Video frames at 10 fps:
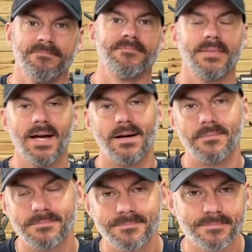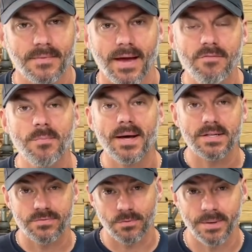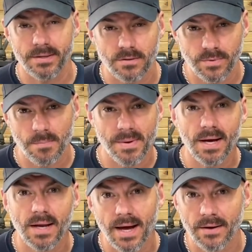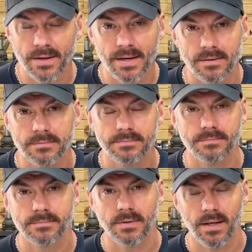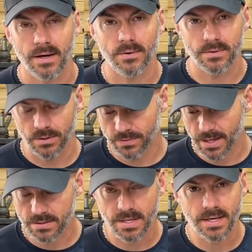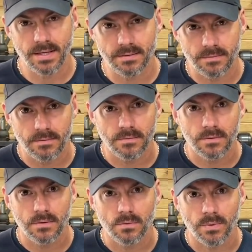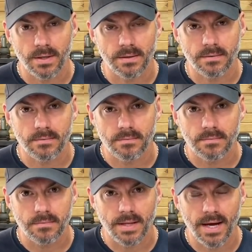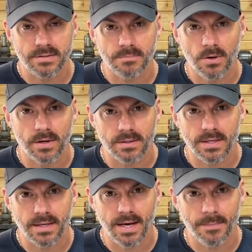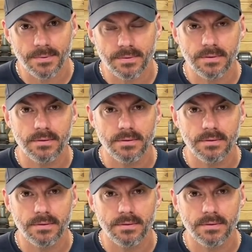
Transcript: Now, everybody's familiar with the bailout now. You know, in 2008, when the housing market thing happened,